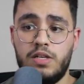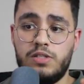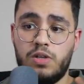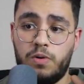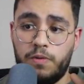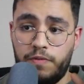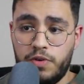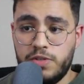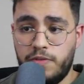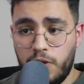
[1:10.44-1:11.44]
So
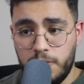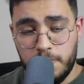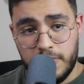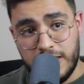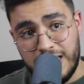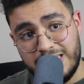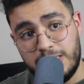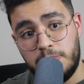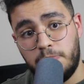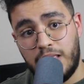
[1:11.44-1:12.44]
first of all,
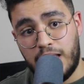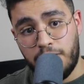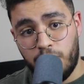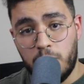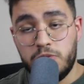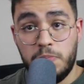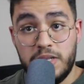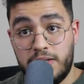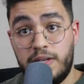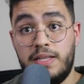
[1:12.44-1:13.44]
this platform, to
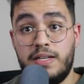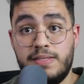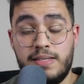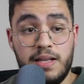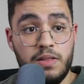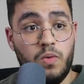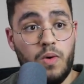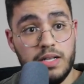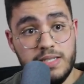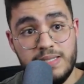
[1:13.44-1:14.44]
better understand
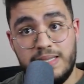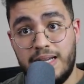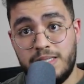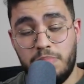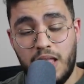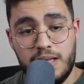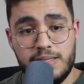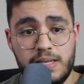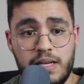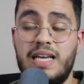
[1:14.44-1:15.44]
what is Dex
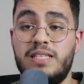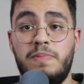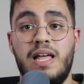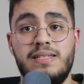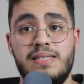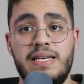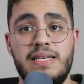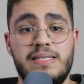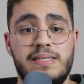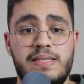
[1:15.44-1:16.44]
Plus. Dex Plus
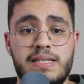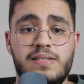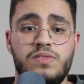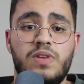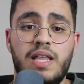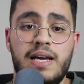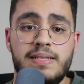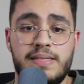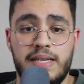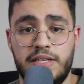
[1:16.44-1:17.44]
is
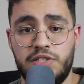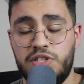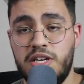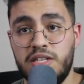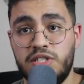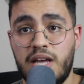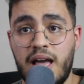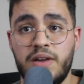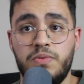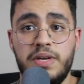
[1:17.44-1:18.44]
decentralized exchange
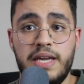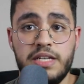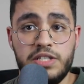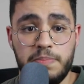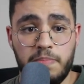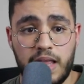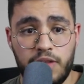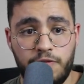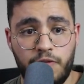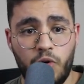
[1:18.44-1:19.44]
aggregation
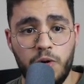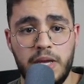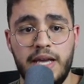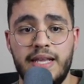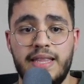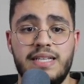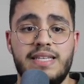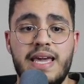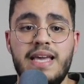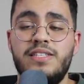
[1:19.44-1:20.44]
platform that
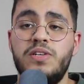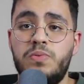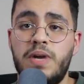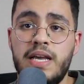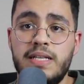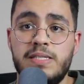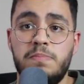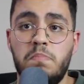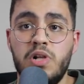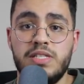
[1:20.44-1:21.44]
integrates
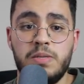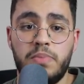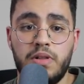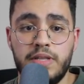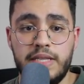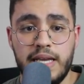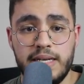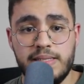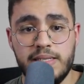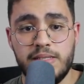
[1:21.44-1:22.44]
multiple
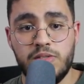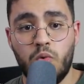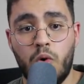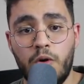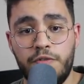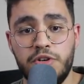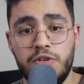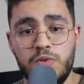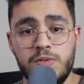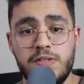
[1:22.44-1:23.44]
dexes to offer
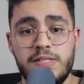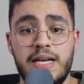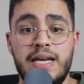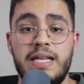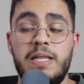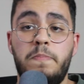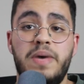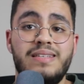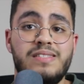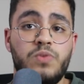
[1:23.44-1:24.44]
users the
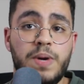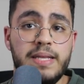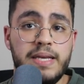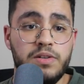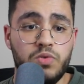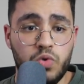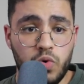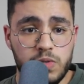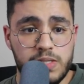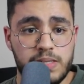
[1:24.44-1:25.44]
best trading
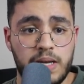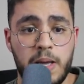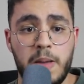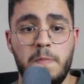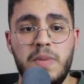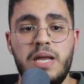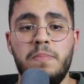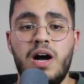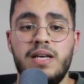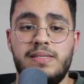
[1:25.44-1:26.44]
routes,
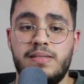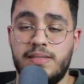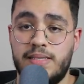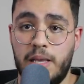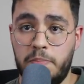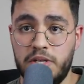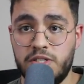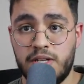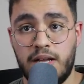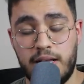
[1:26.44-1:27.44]
minimize
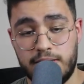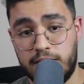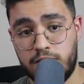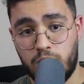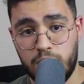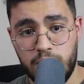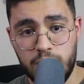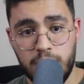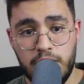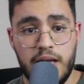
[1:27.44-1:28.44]
slippage, as I told
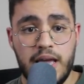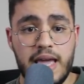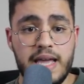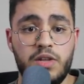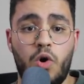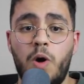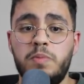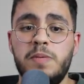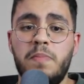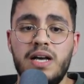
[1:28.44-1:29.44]
you, and
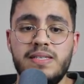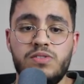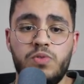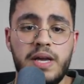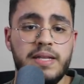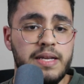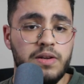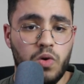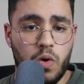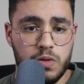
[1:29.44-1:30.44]
optimize
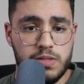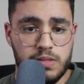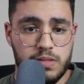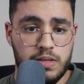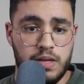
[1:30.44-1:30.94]
trading costs.